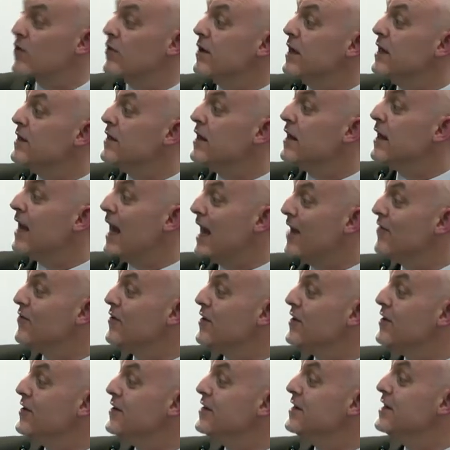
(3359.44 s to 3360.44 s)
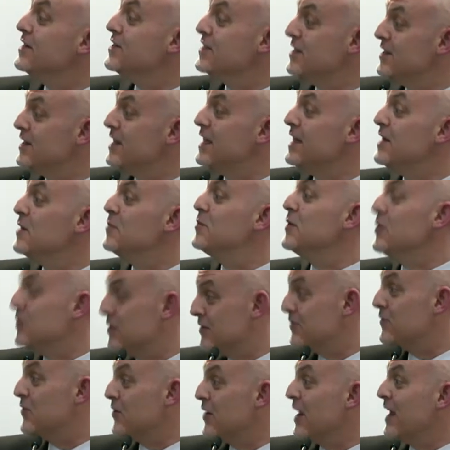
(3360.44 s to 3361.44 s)
agree that Latvian is indeed a
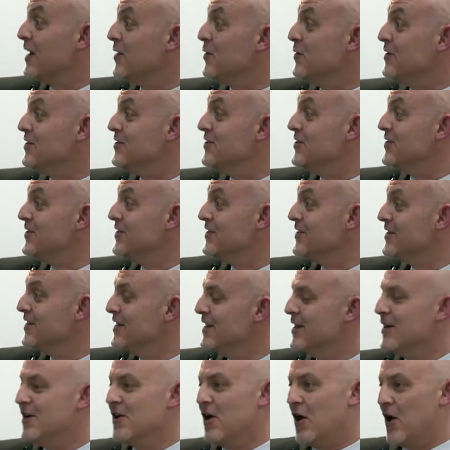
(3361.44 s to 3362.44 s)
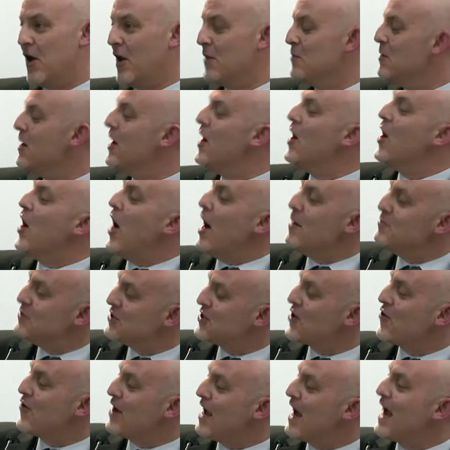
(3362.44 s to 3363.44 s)
beautiful language. And I'm
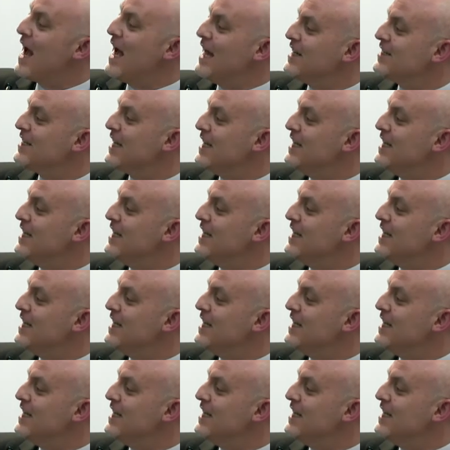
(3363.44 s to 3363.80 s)
sorry I had